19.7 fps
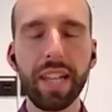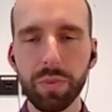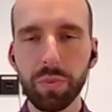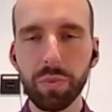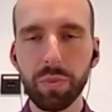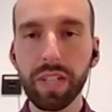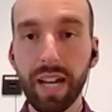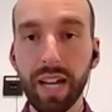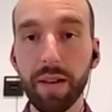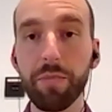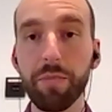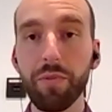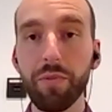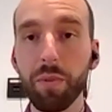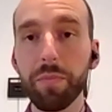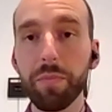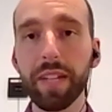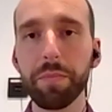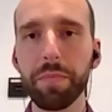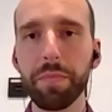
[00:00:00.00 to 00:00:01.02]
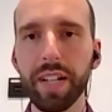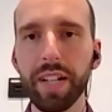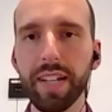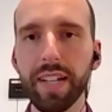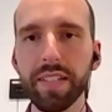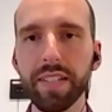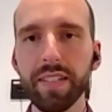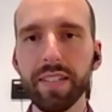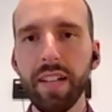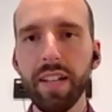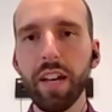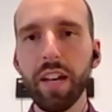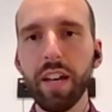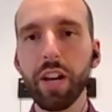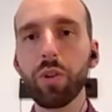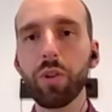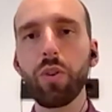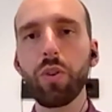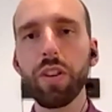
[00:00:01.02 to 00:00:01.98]
as we come from that place,
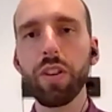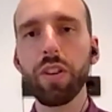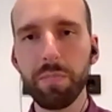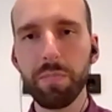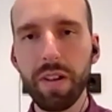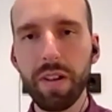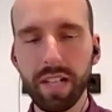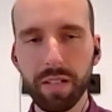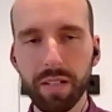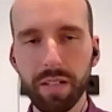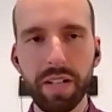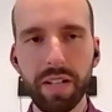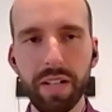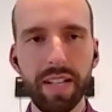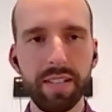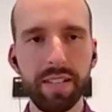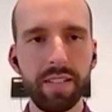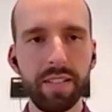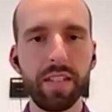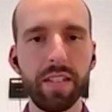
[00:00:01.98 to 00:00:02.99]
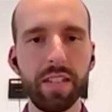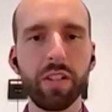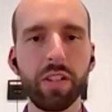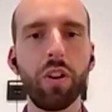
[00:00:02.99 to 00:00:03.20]
across marketplaces,